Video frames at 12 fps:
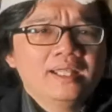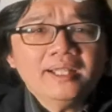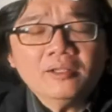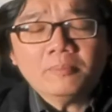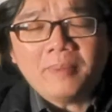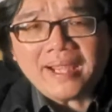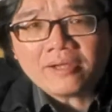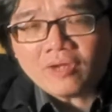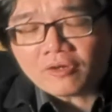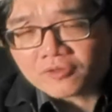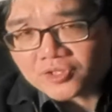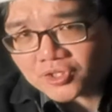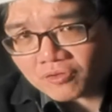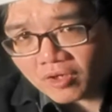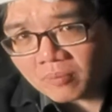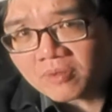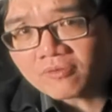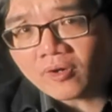little background first of
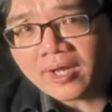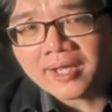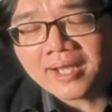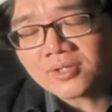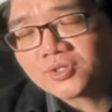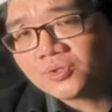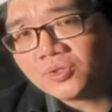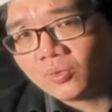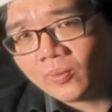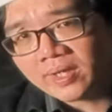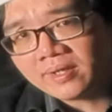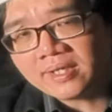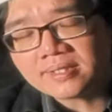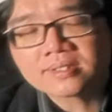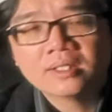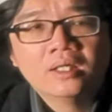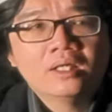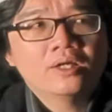all before I announce who the winner is,
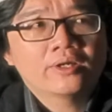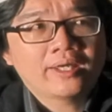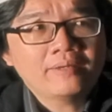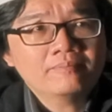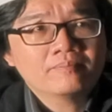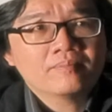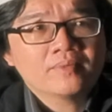okay?